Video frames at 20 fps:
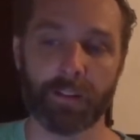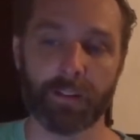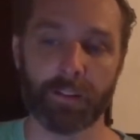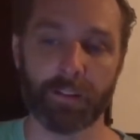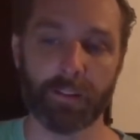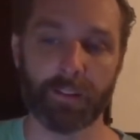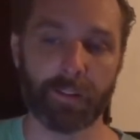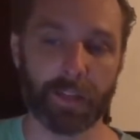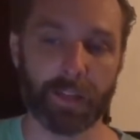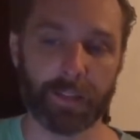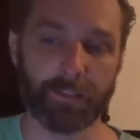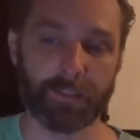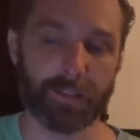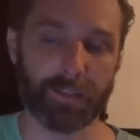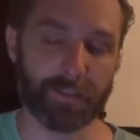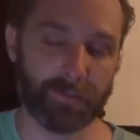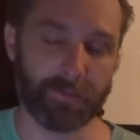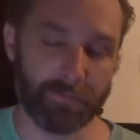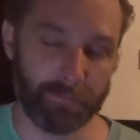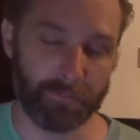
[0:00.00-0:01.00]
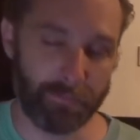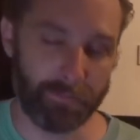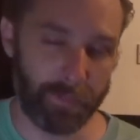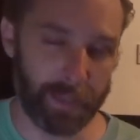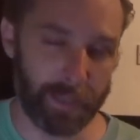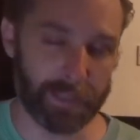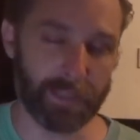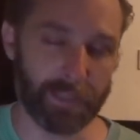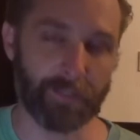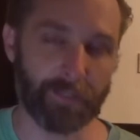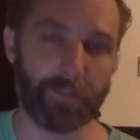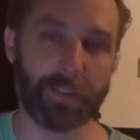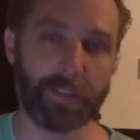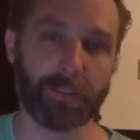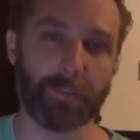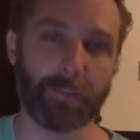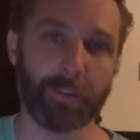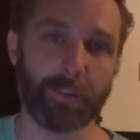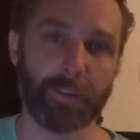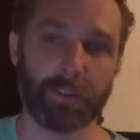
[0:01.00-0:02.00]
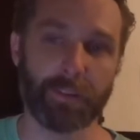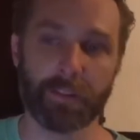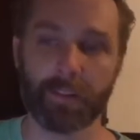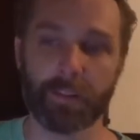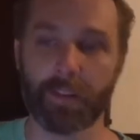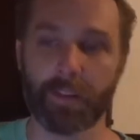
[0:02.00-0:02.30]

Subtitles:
look at just basic feasibility,